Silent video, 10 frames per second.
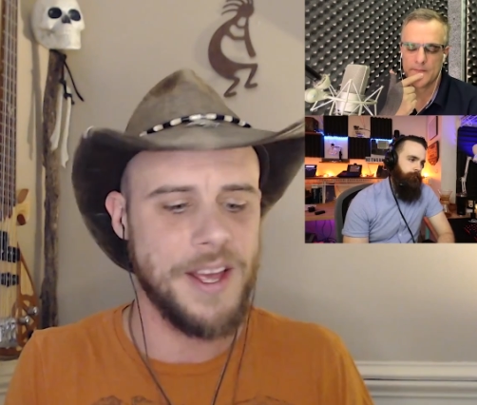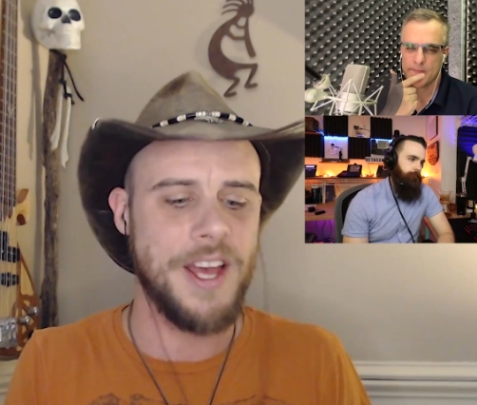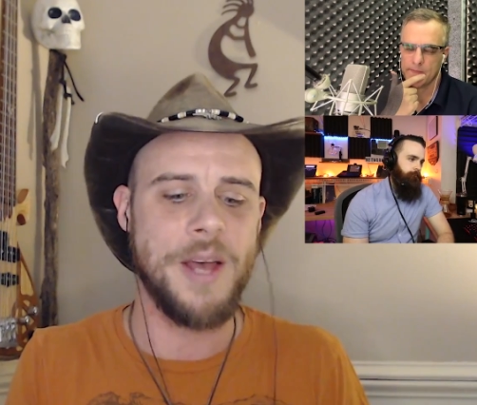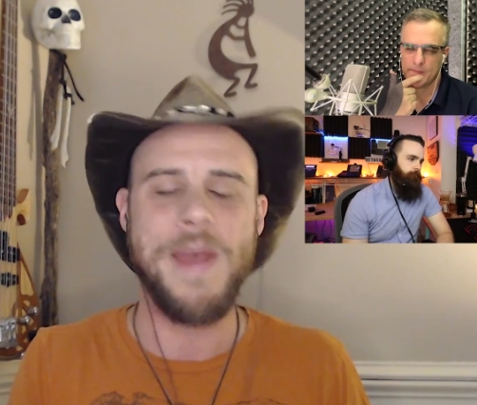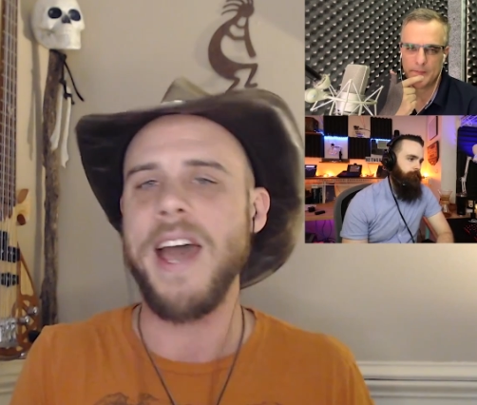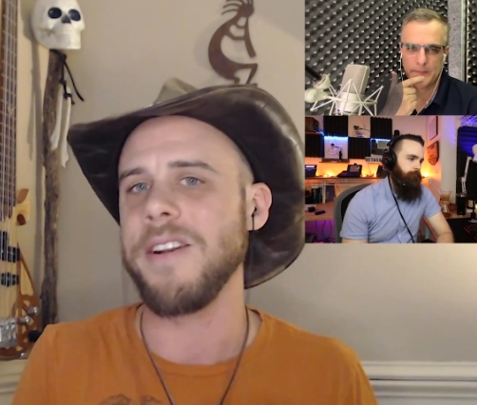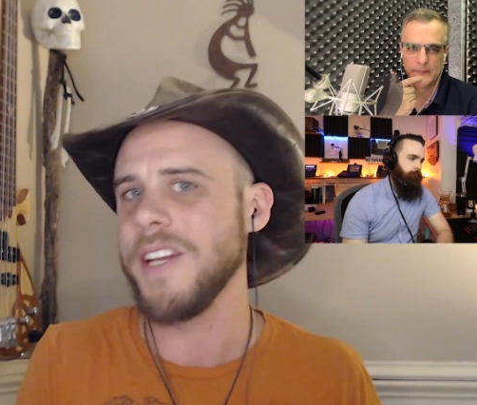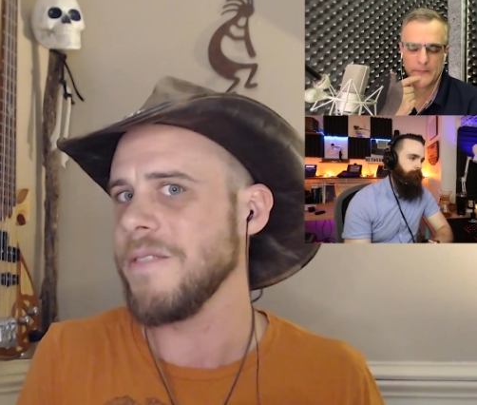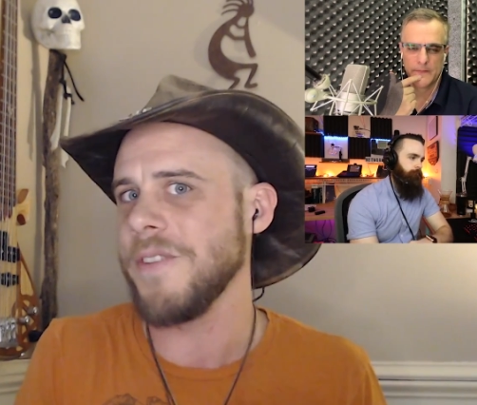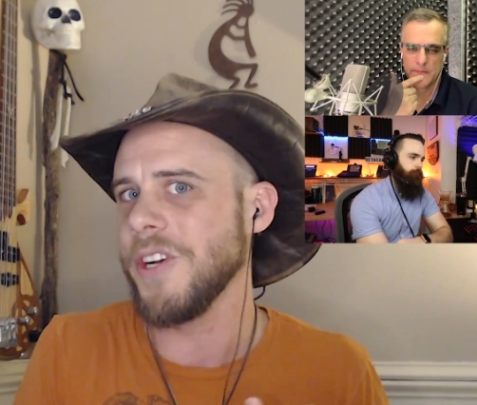Speaker 1: um, how to
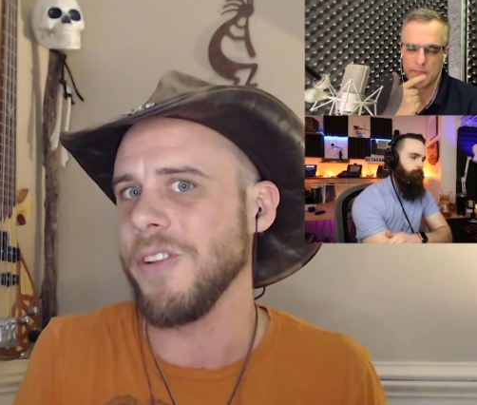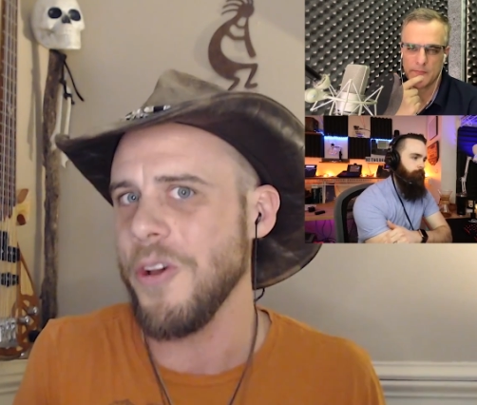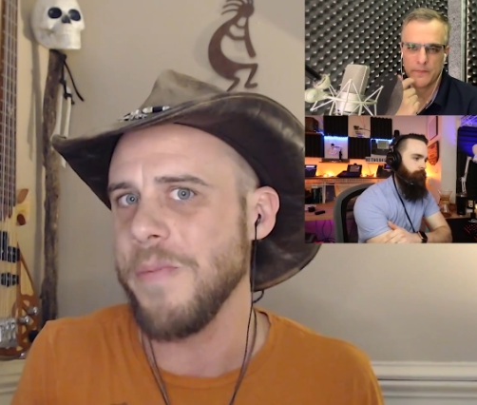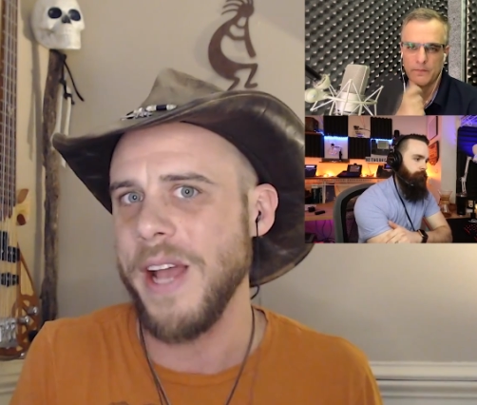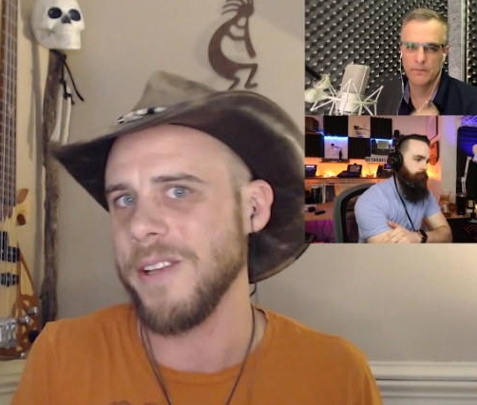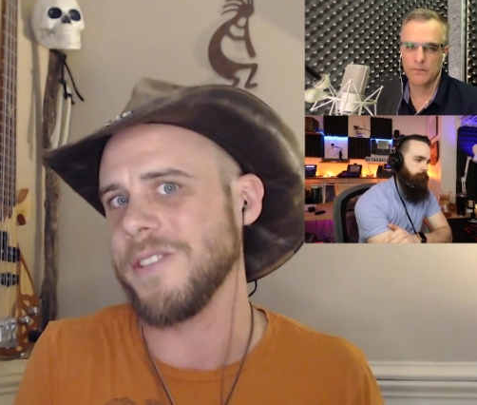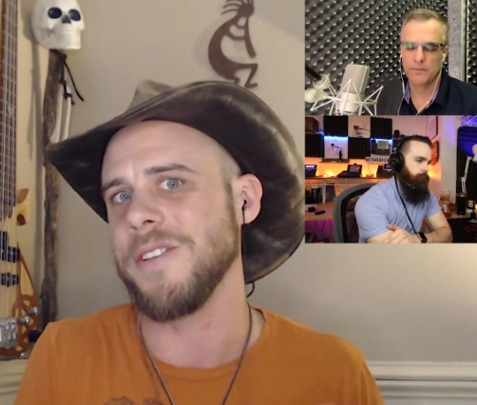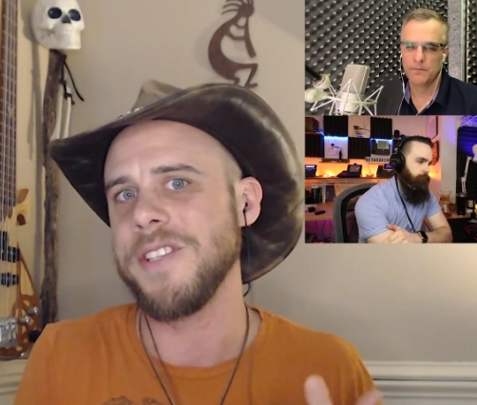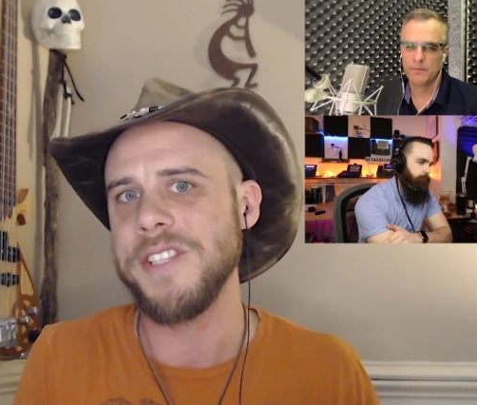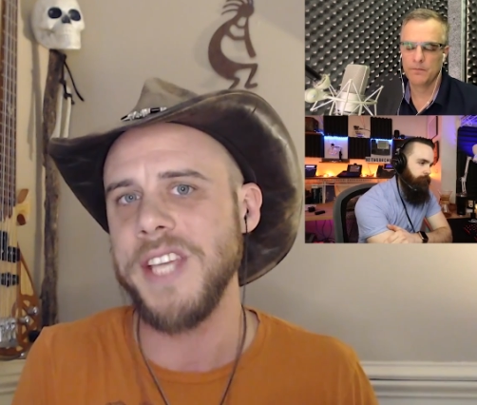configure load balancers
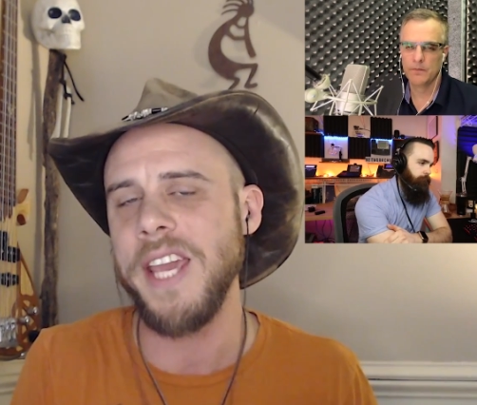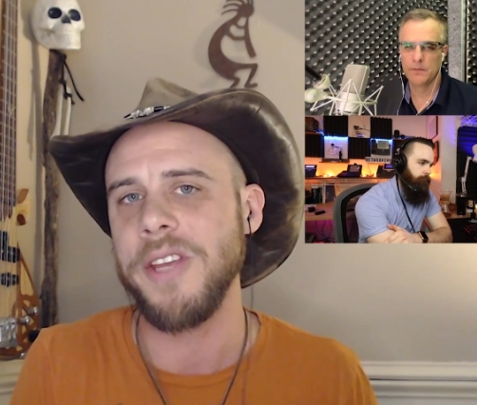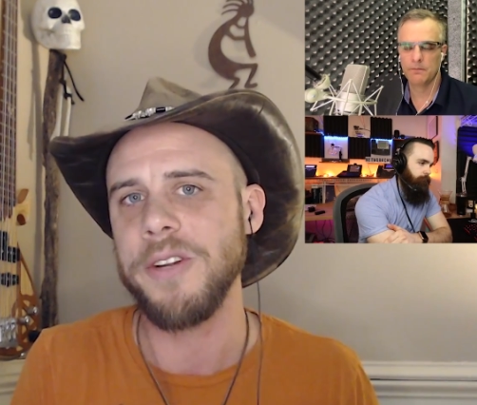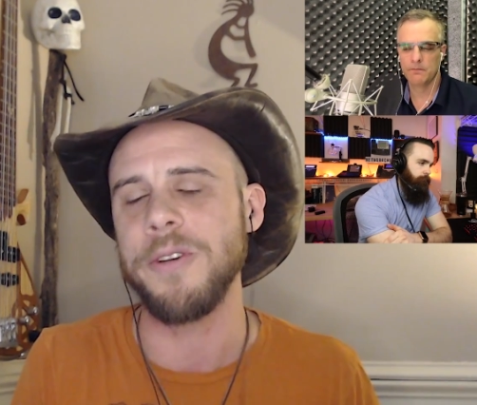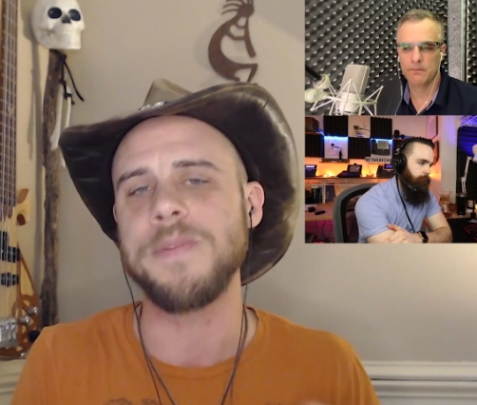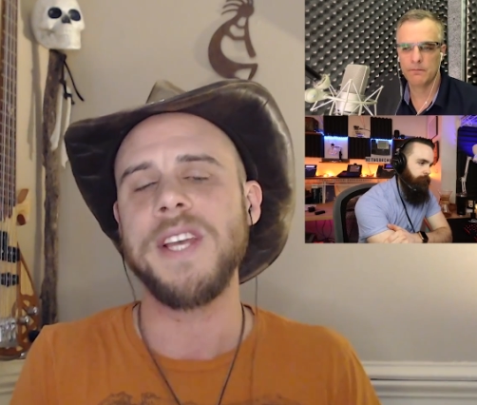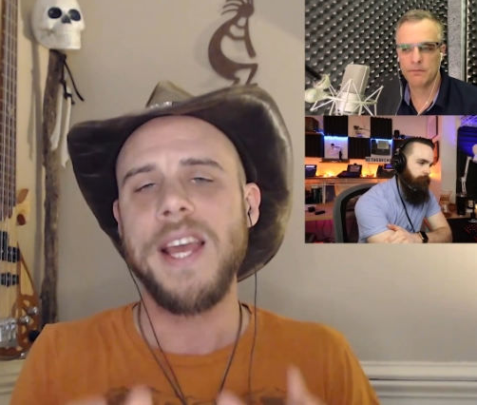and scaling groups.